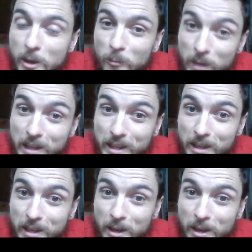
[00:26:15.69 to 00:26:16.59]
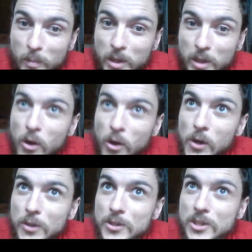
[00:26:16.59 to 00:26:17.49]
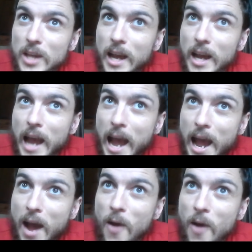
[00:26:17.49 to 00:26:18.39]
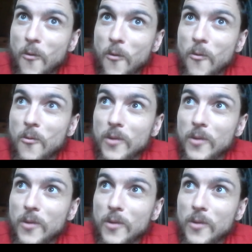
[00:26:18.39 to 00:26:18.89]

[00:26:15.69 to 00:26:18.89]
really, because how